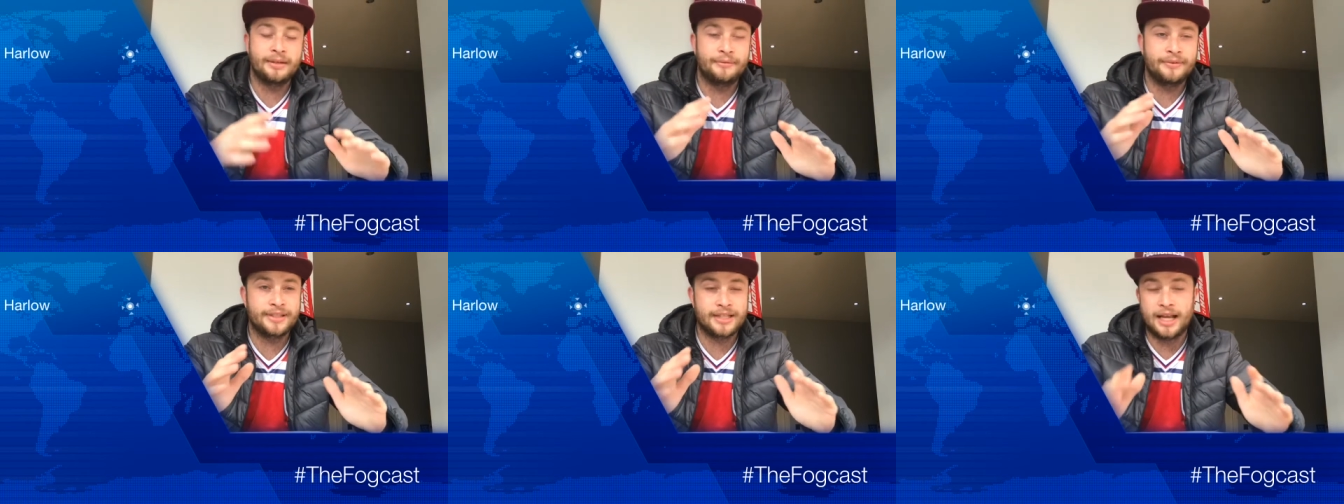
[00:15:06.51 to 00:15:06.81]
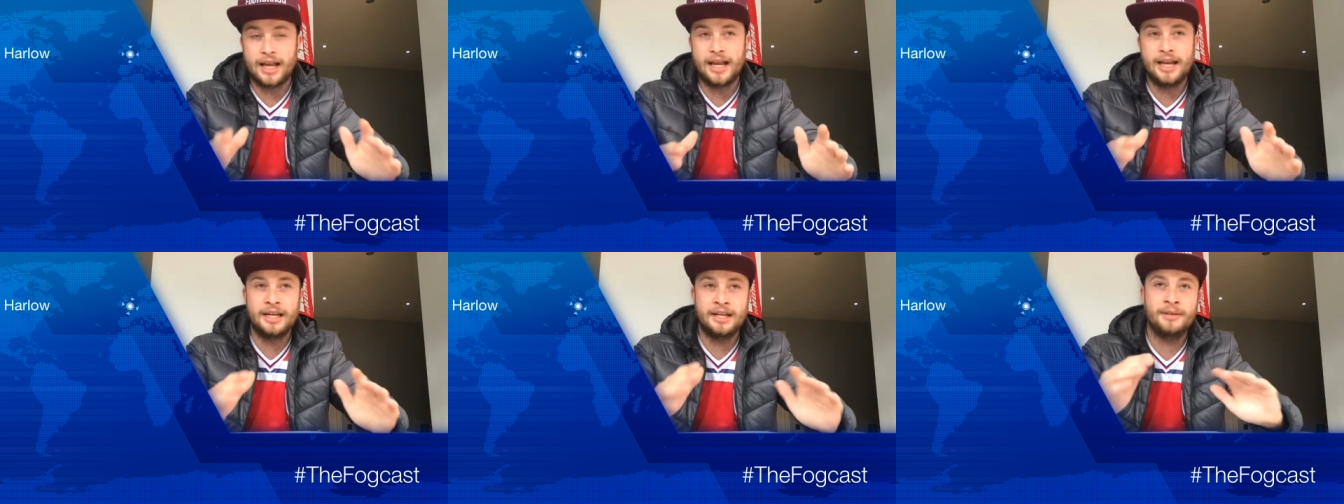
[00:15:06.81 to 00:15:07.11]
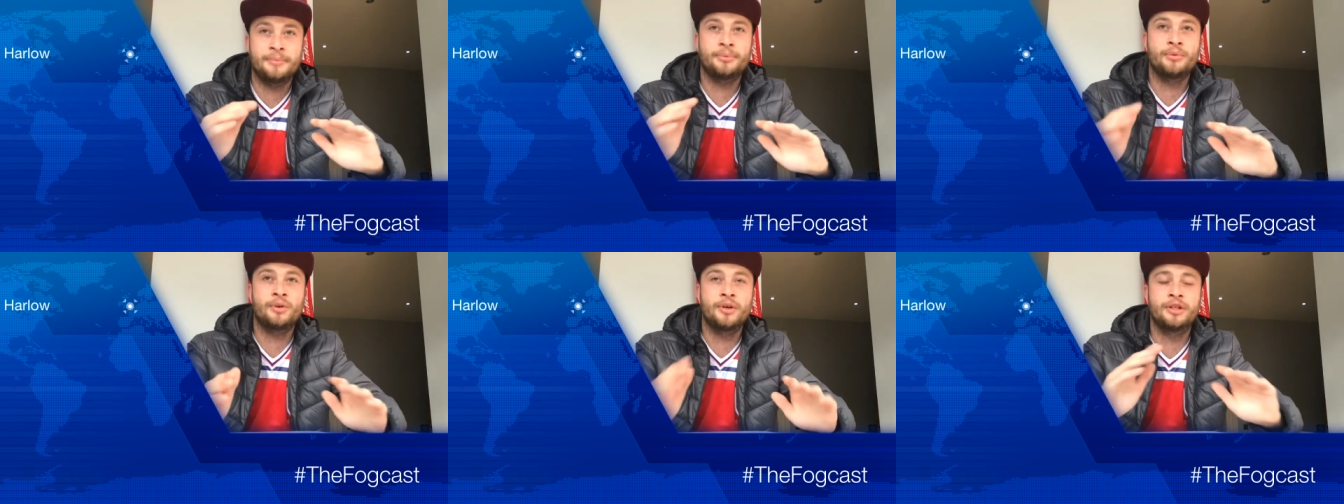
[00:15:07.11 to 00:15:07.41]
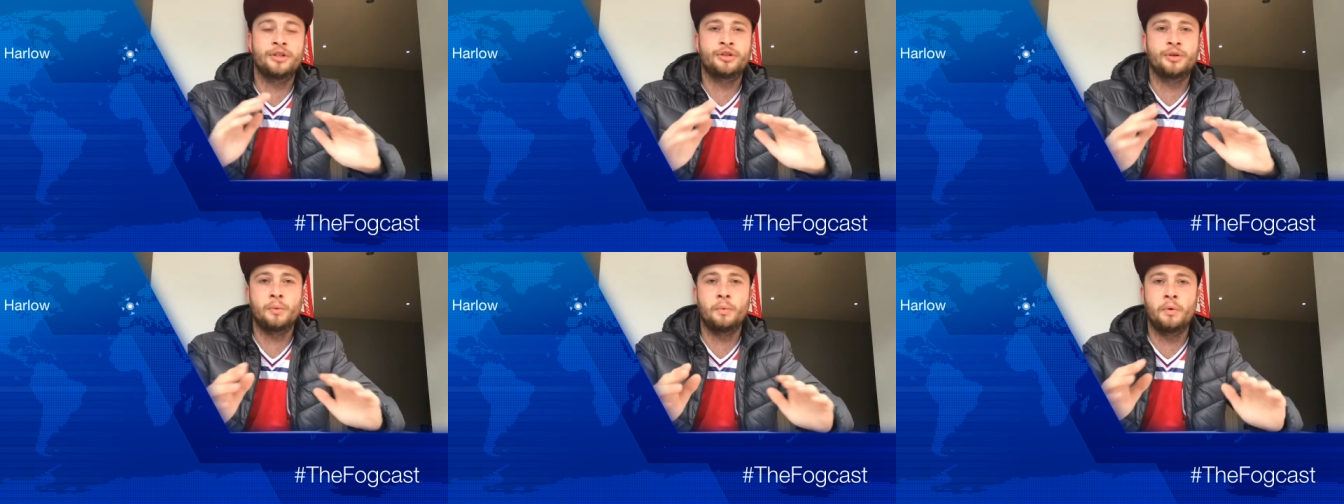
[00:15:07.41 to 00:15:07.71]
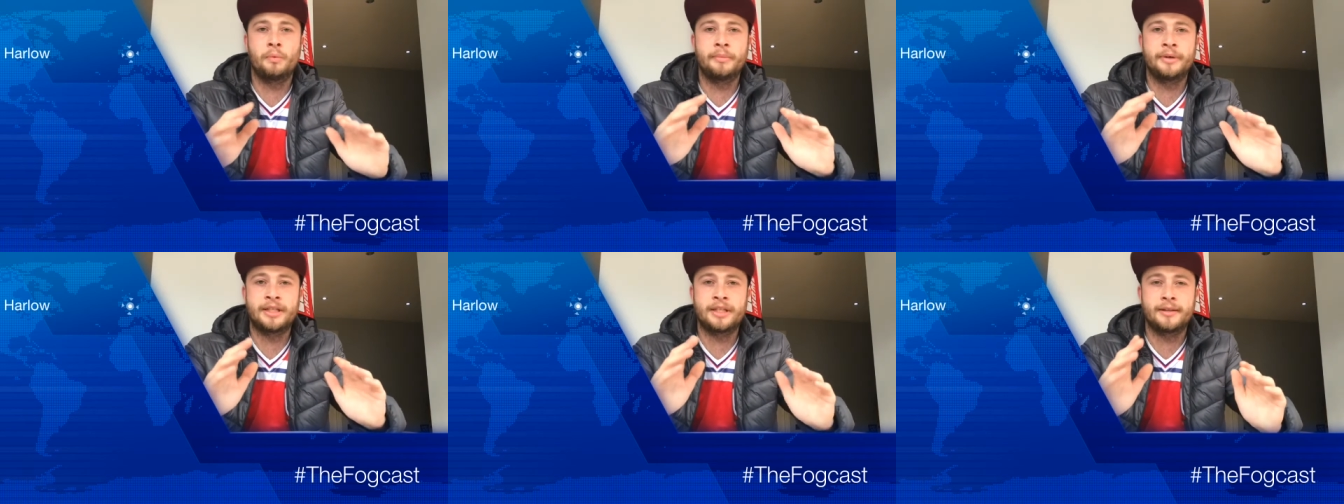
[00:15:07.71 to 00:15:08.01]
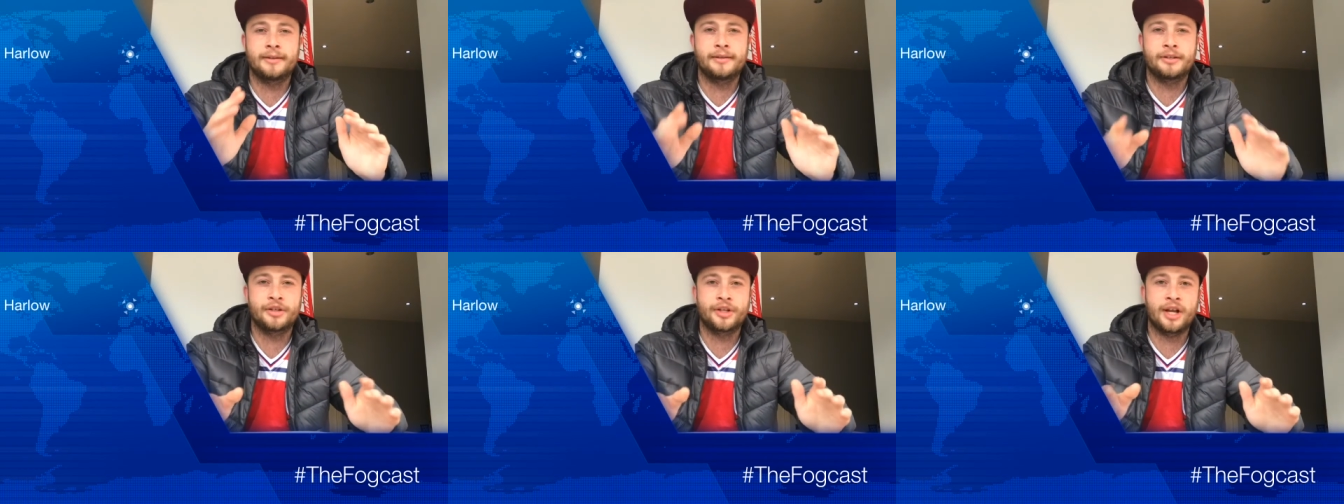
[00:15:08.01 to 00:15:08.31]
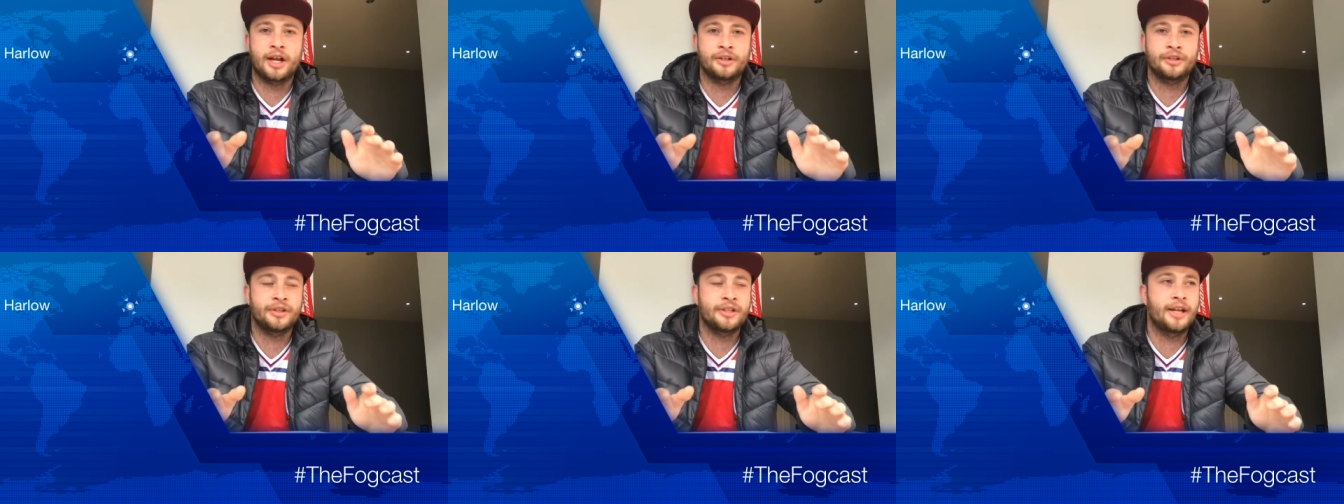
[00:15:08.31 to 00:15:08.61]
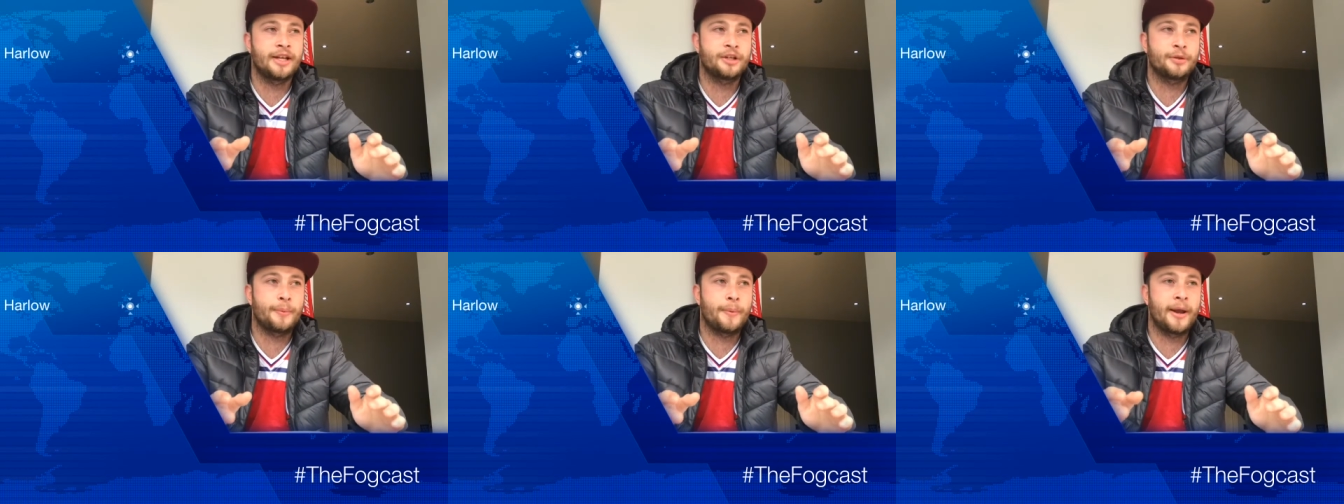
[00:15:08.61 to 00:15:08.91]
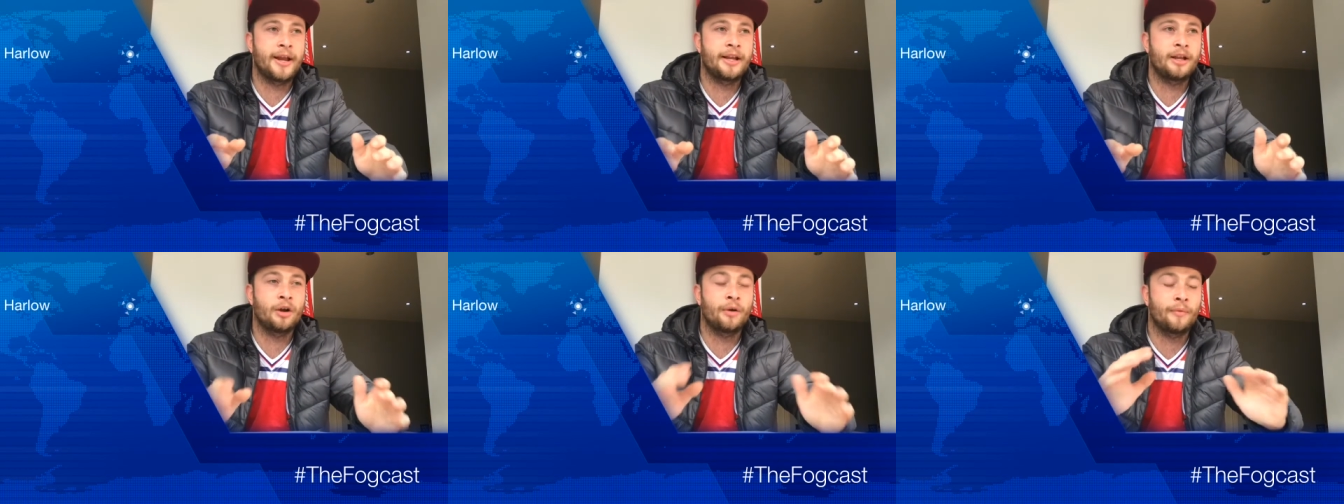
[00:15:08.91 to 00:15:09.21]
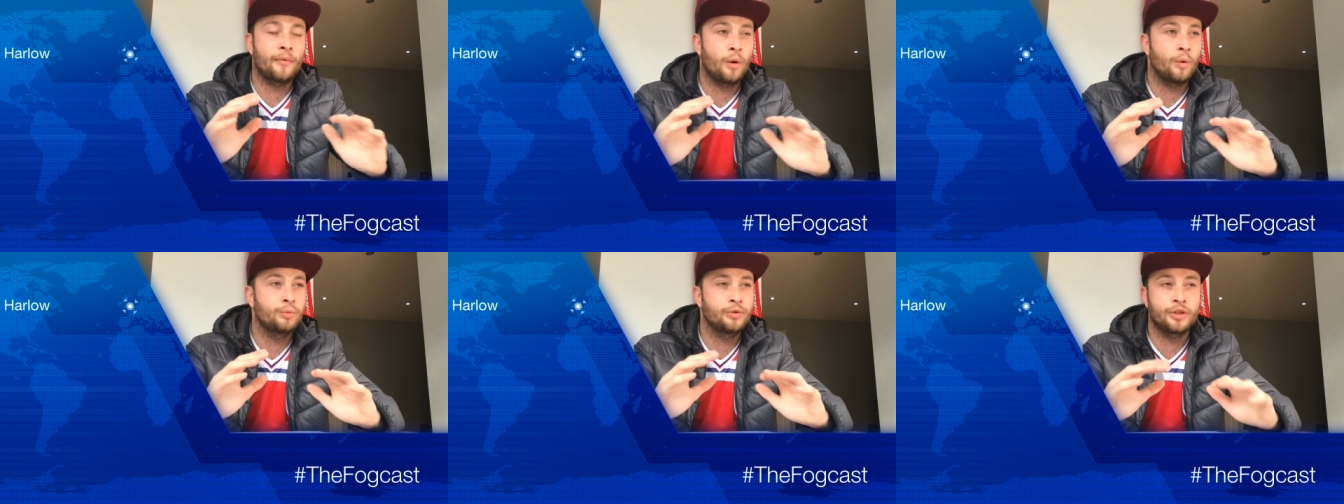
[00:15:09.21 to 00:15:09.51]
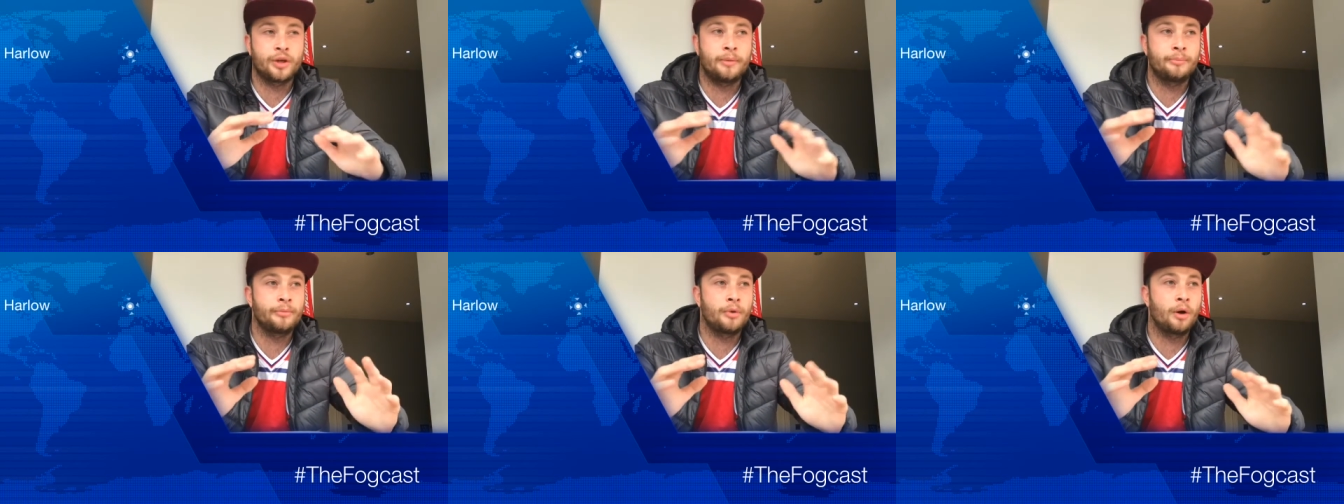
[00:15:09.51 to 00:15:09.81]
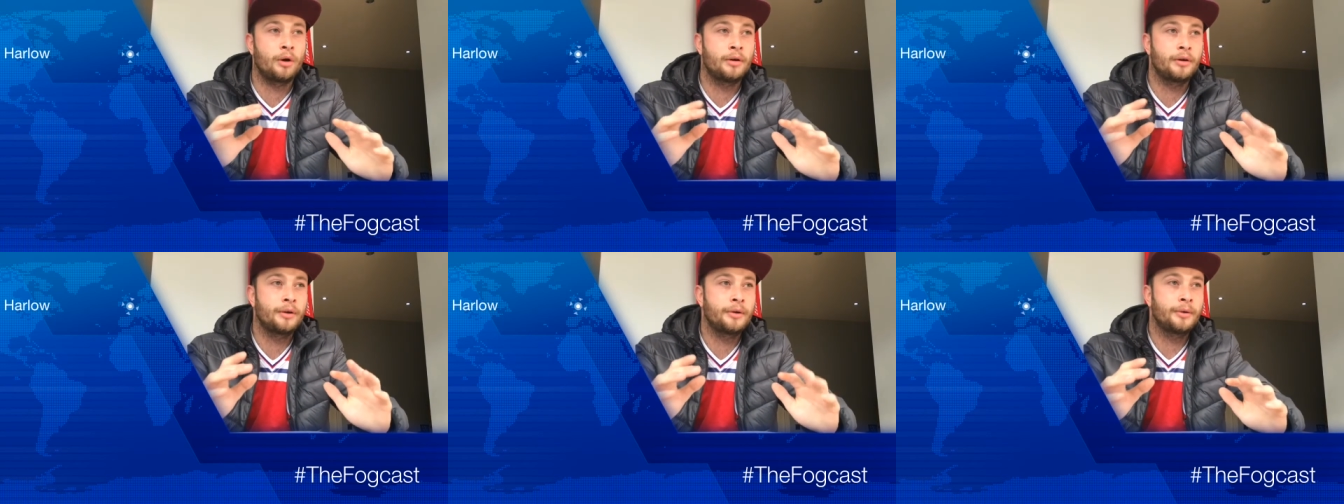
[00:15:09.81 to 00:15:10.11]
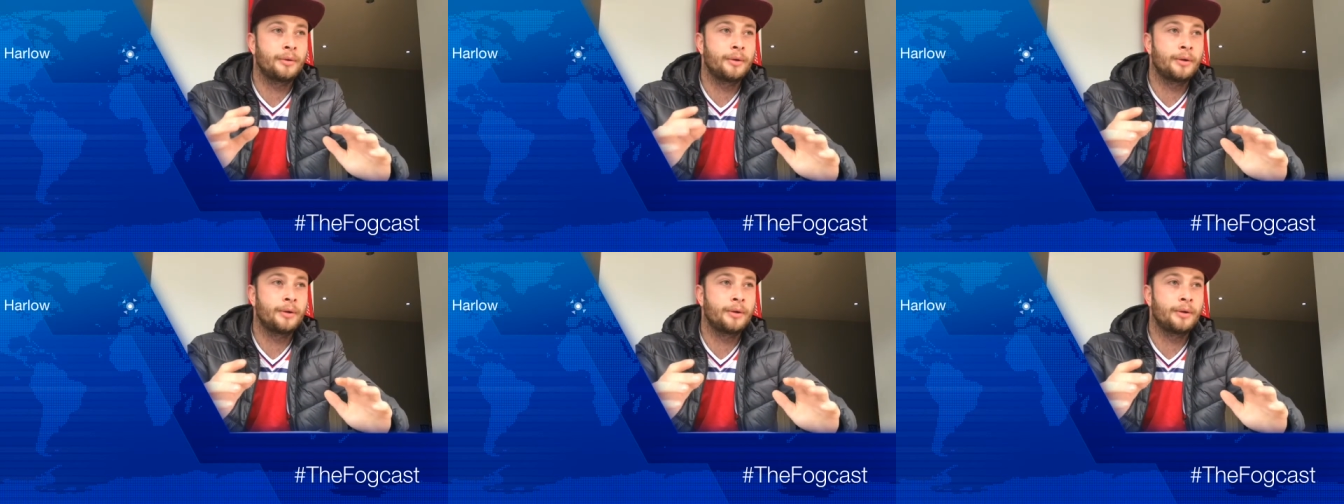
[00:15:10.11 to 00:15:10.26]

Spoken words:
If there's any points you want me to discuss next week, of course I'm not.